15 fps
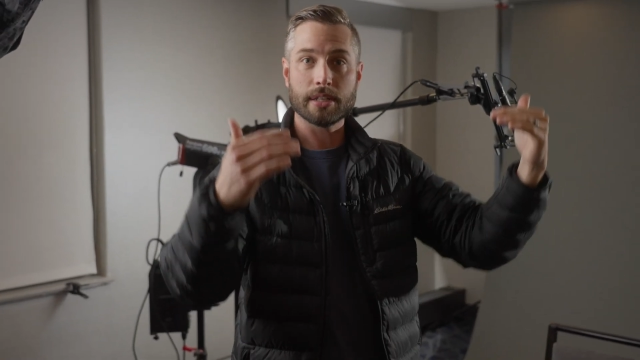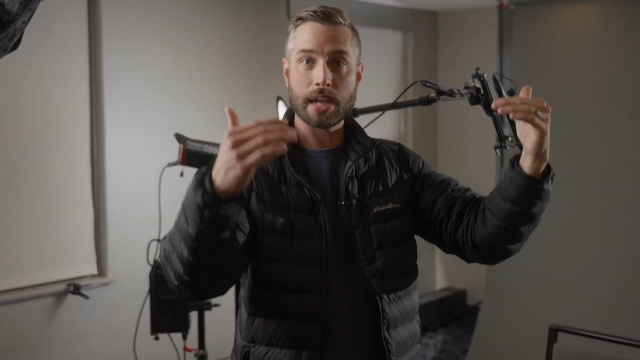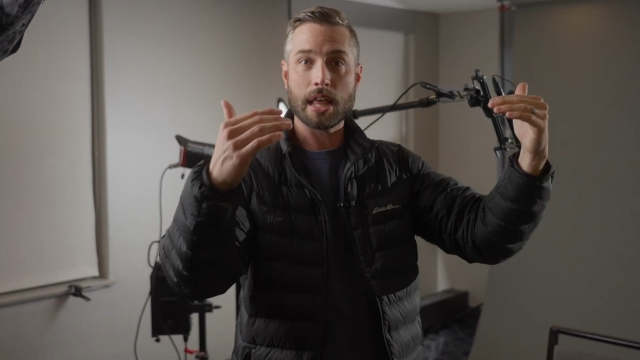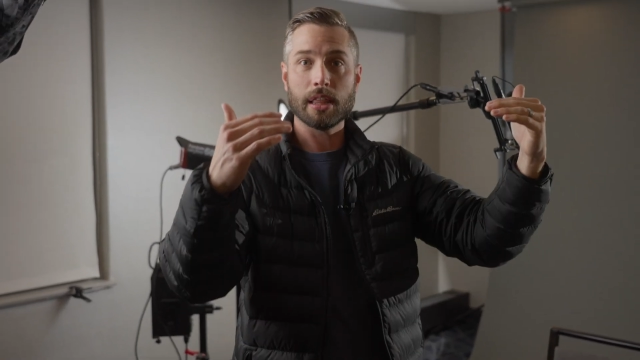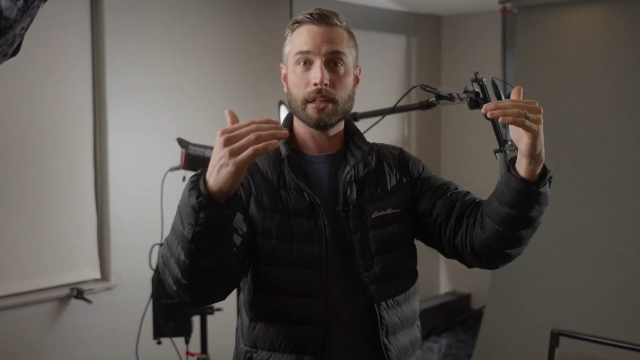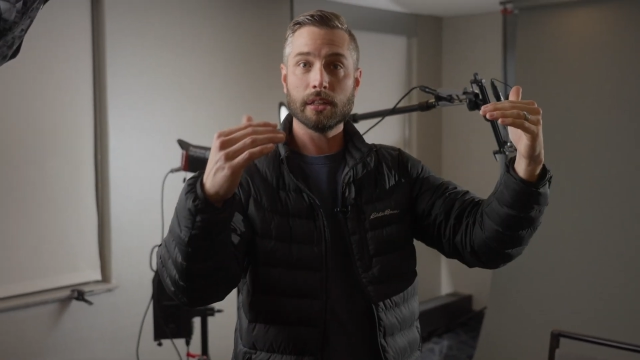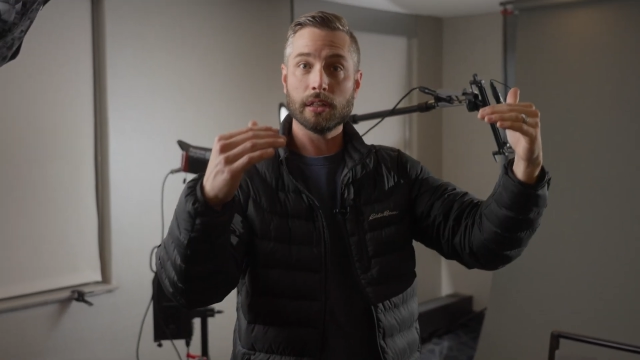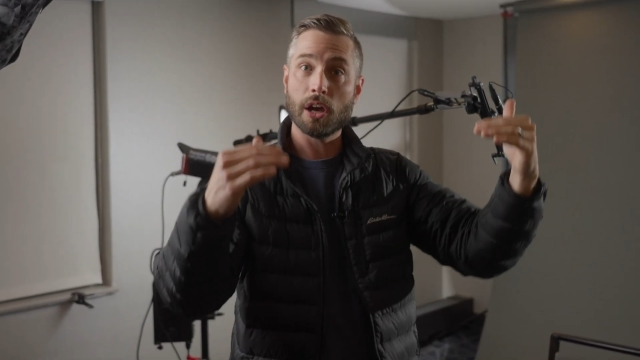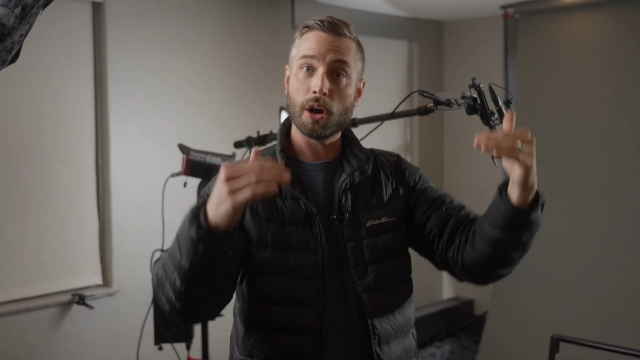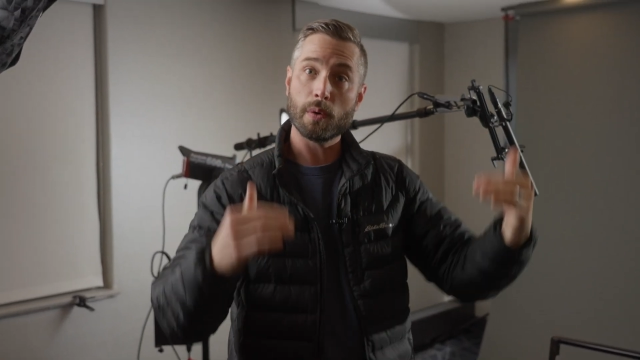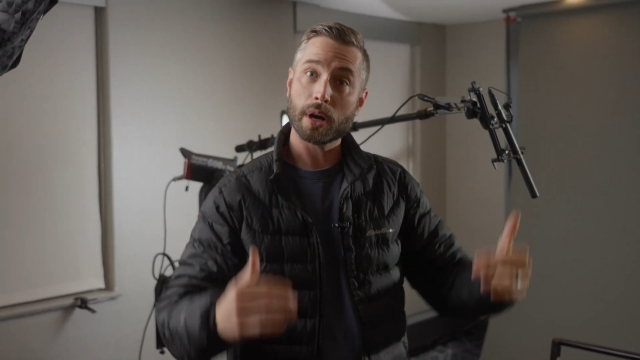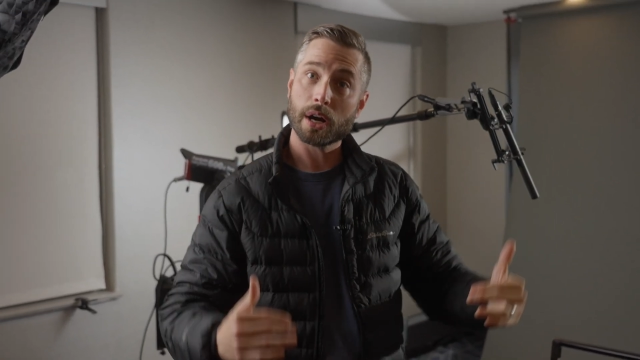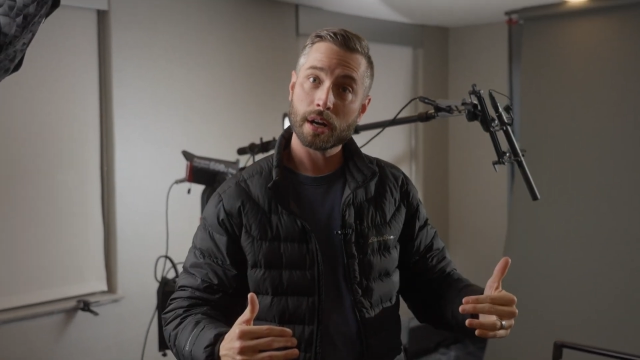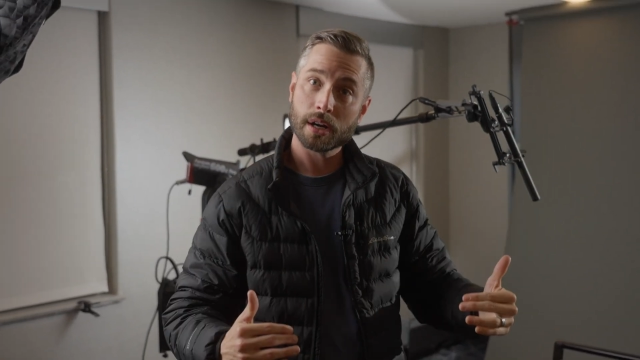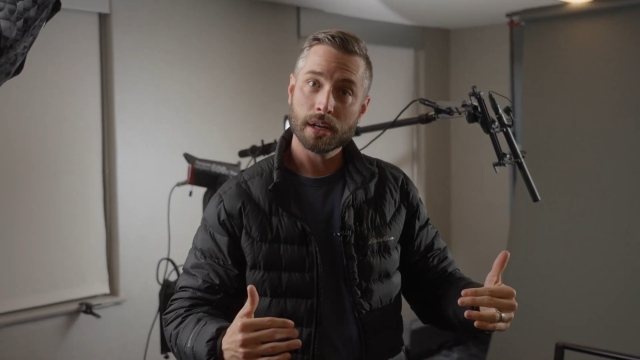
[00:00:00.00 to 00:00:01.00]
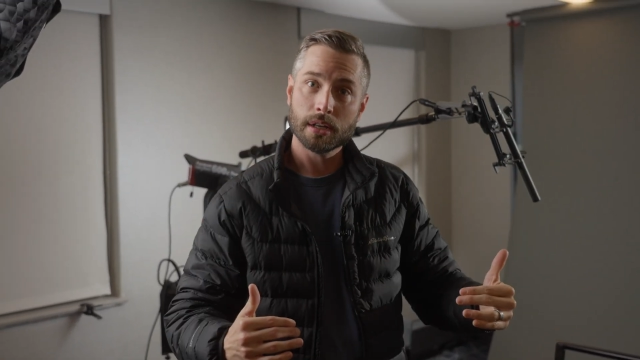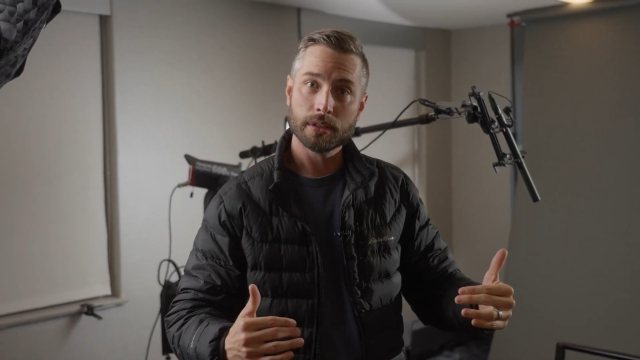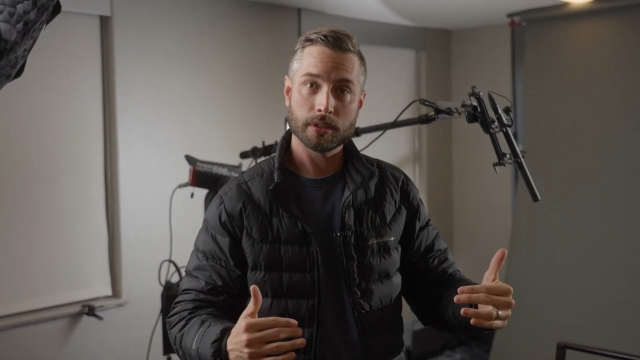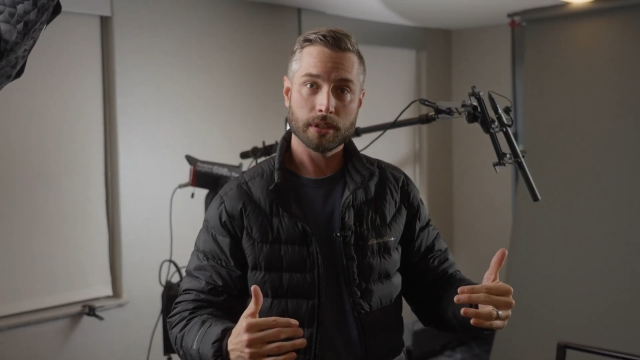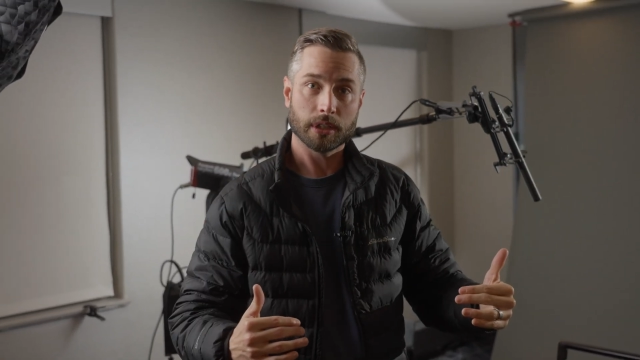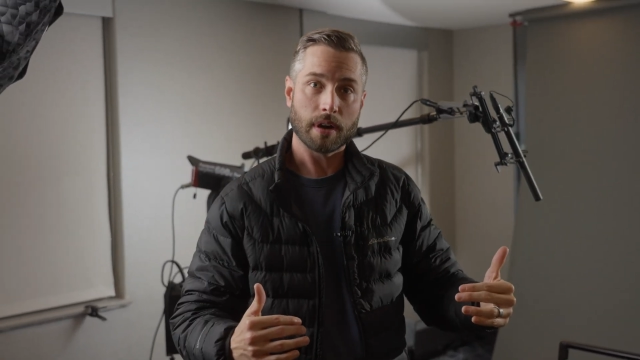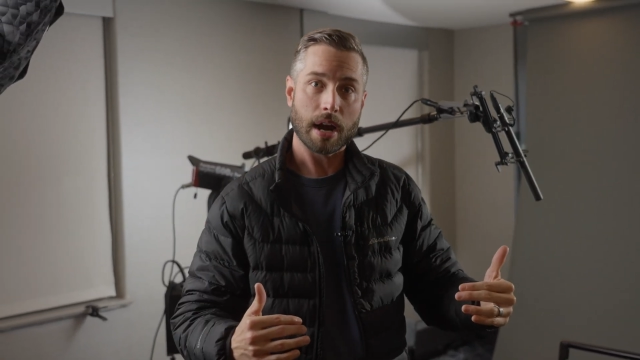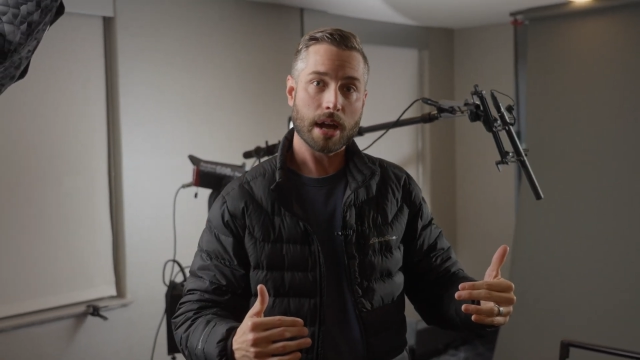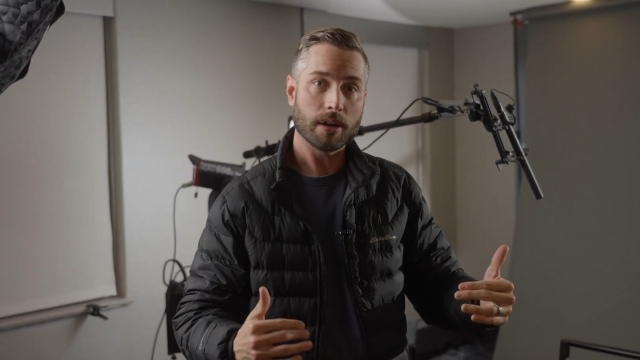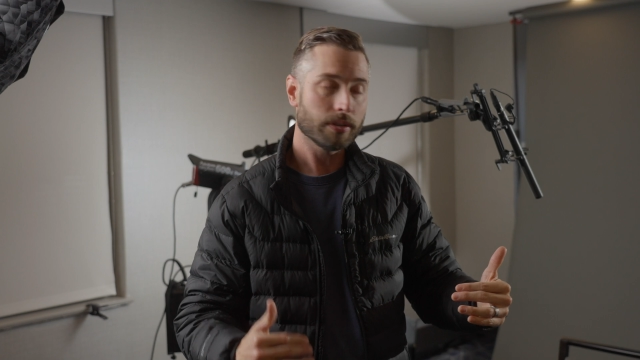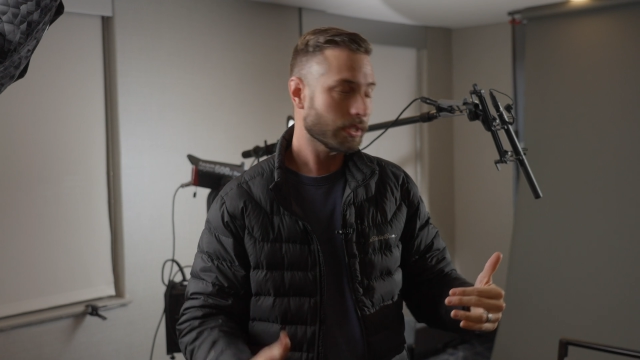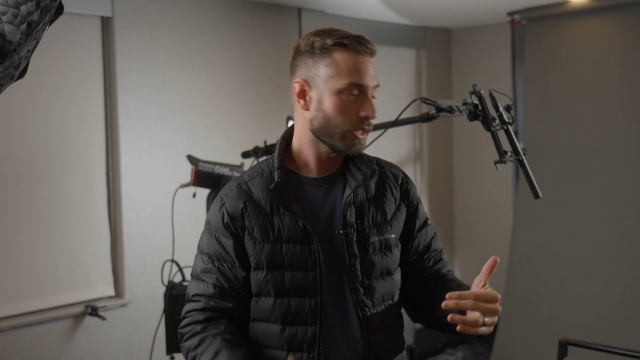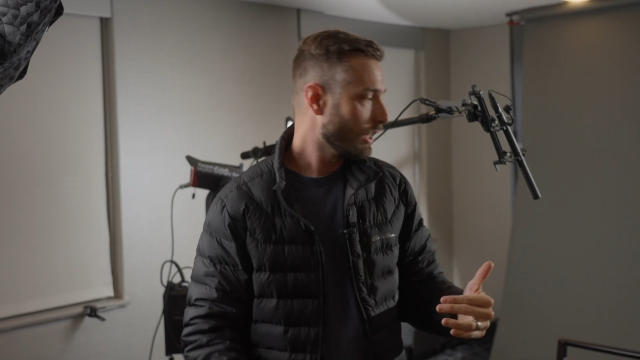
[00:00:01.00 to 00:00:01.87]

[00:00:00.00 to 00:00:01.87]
talent lower to the ground.